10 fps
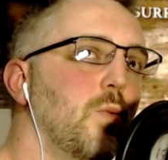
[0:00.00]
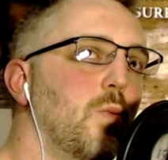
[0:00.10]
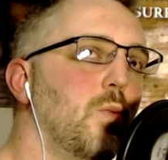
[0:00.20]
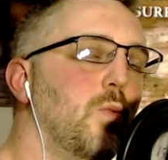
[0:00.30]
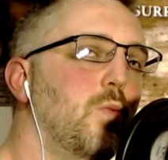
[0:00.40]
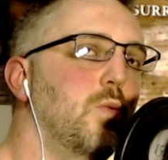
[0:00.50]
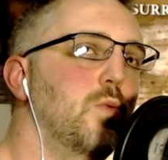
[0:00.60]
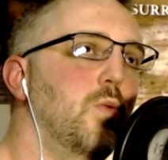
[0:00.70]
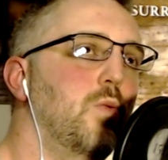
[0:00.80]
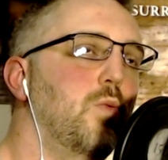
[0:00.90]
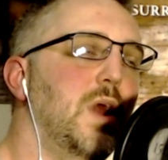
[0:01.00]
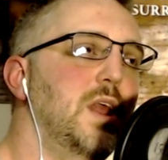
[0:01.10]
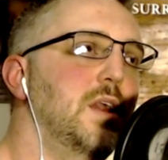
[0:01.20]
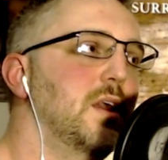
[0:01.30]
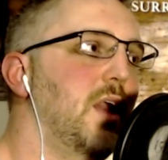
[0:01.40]
the
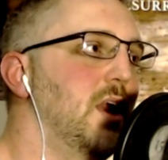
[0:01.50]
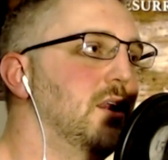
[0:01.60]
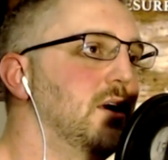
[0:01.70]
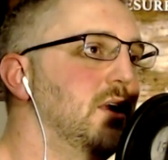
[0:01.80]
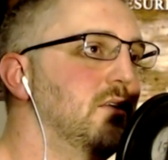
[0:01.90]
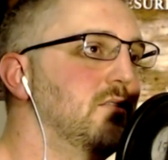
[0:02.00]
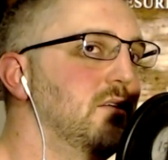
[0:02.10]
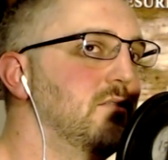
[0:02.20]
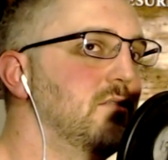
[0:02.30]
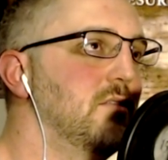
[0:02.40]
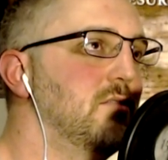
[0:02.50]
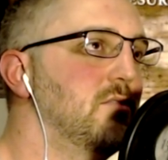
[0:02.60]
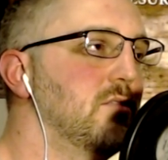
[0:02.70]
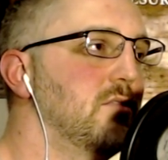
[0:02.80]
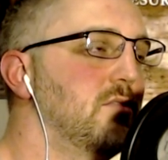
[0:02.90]
wedding at Cana is is
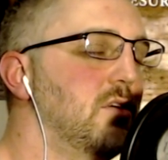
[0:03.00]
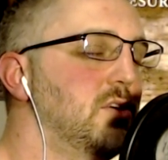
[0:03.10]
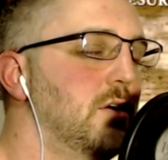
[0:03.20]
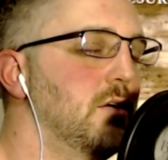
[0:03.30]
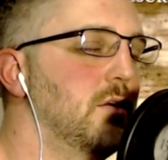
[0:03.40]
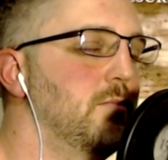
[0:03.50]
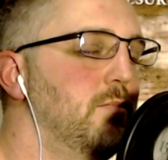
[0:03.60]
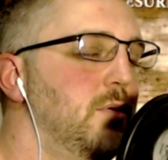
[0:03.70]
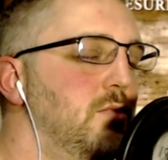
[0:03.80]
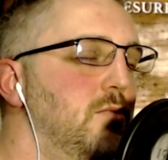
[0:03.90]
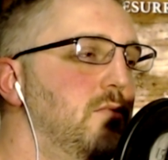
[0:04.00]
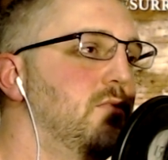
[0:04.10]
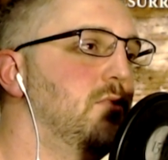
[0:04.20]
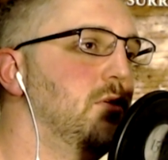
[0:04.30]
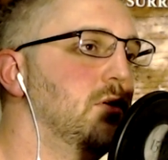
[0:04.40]
is such a, a
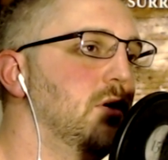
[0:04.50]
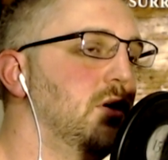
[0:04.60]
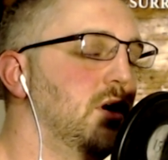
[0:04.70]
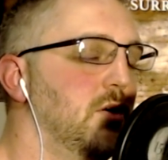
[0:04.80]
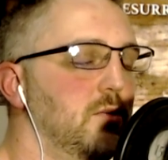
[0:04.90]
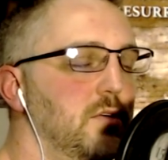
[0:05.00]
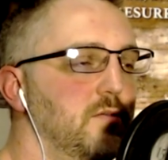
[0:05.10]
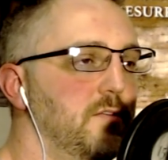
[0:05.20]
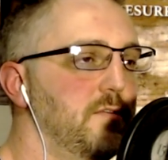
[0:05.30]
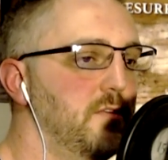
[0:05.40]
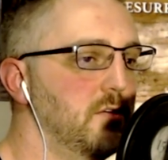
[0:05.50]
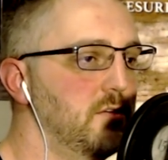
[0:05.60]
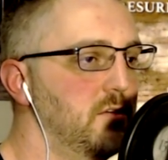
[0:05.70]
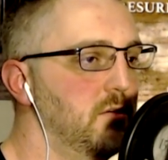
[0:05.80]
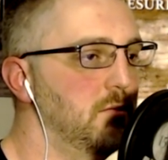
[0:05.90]
beautiful account of the
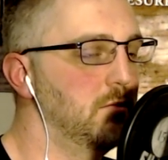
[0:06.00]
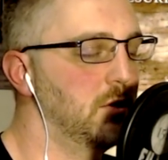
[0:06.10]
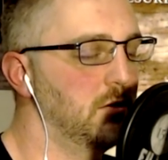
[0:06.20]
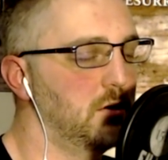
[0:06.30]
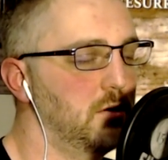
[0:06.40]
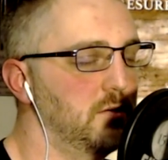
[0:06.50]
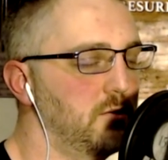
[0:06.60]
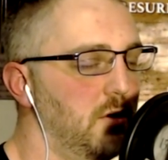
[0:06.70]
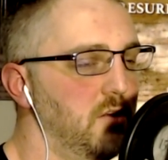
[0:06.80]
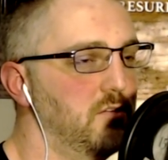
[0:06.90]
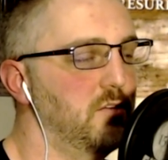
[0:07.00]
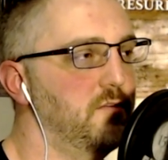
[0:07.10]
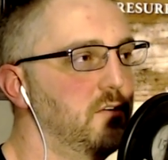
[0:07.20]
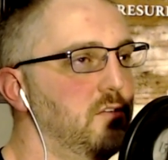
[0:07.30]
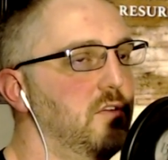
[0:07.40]
first miracle of Christ, the
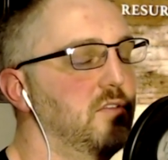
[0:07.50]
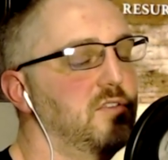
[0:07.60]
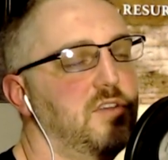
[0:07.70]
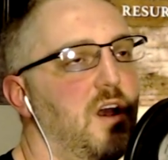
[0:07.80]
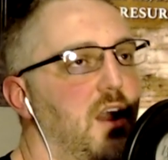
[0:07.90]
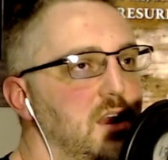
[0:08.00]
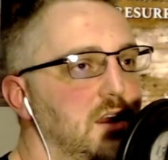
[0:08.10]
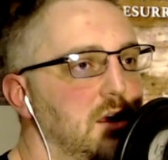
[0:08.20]
first sign